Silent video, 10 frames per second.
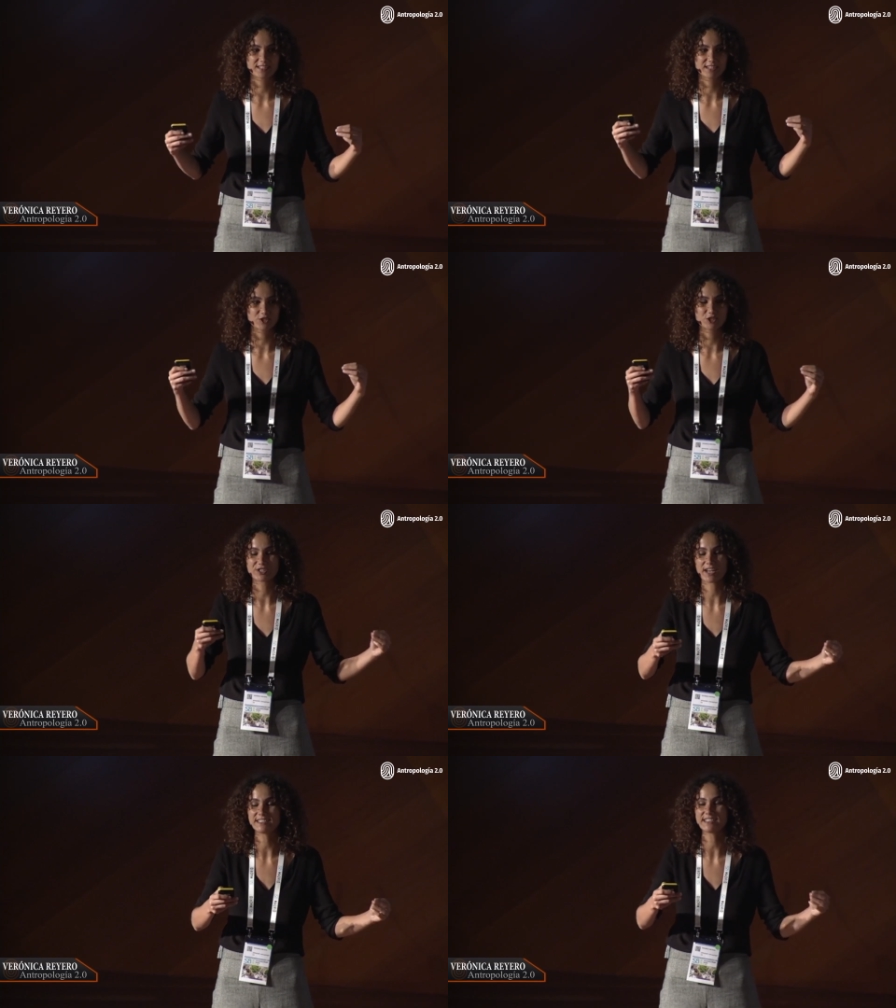
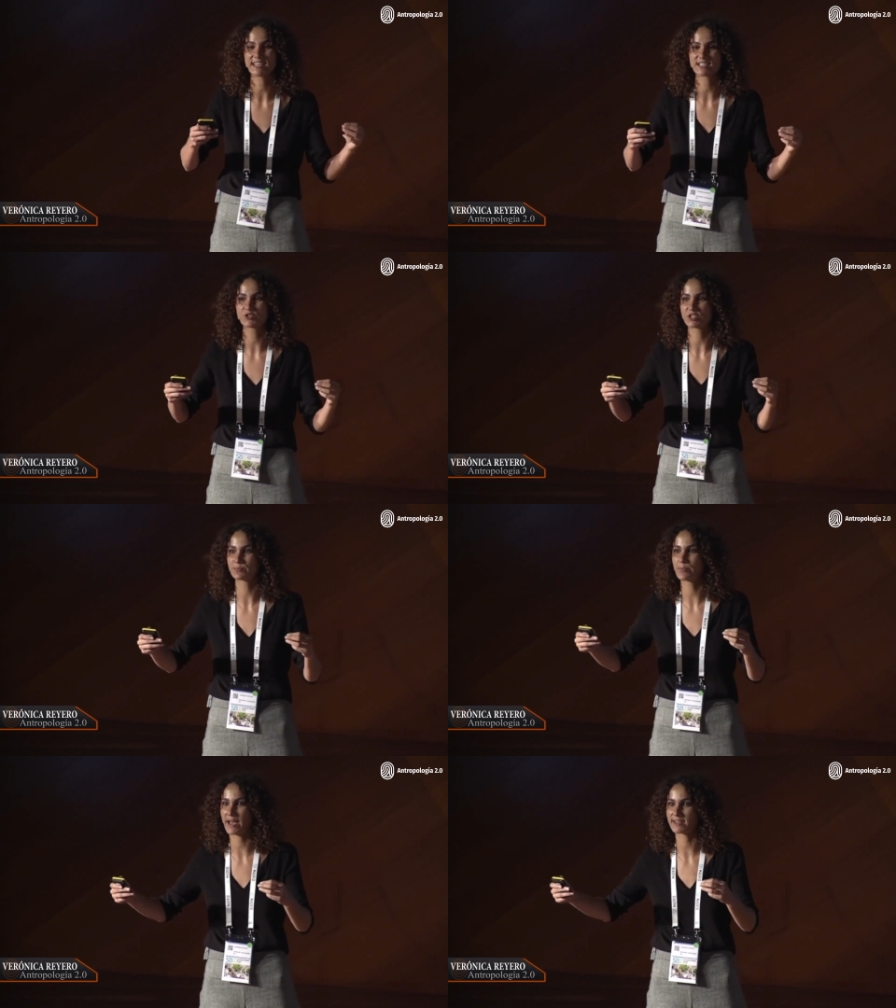Society has
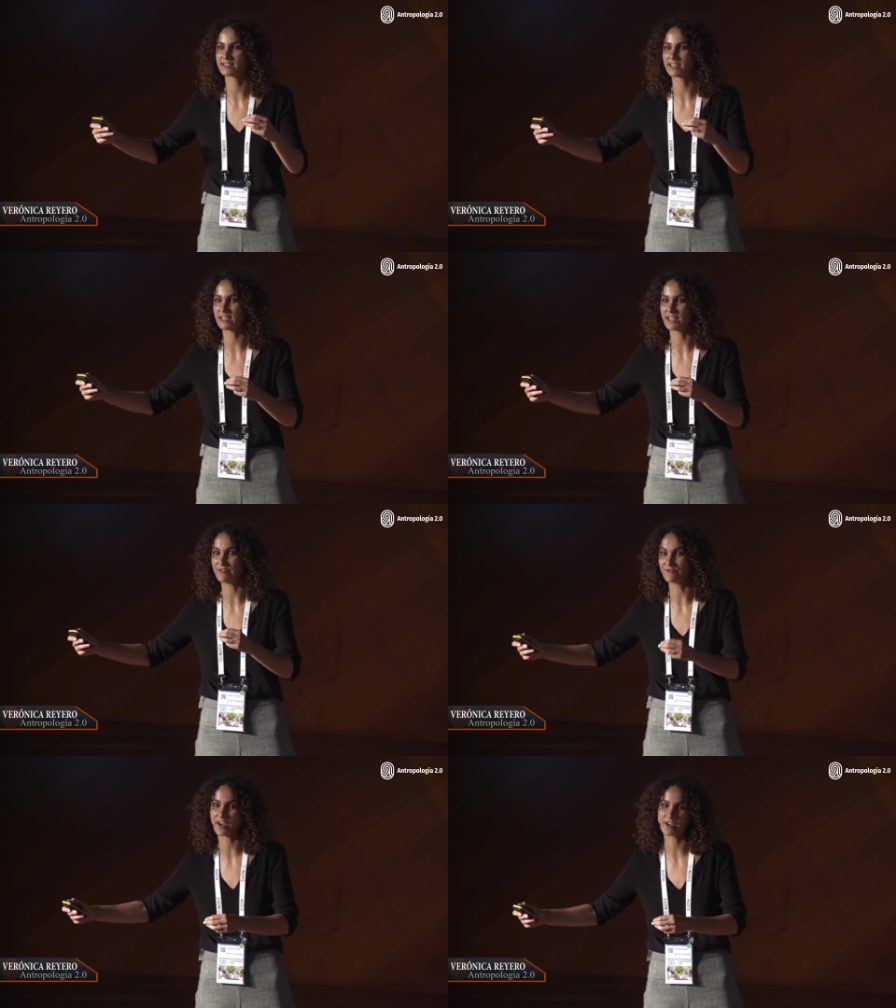trespassed
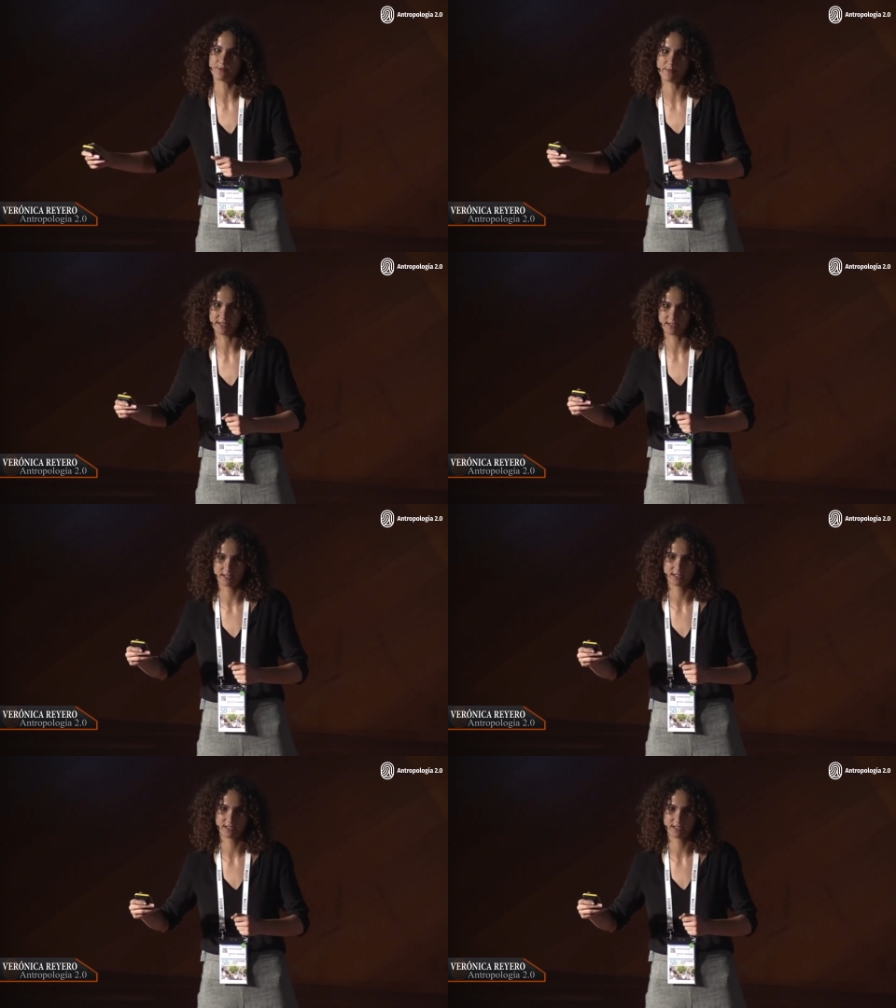environment.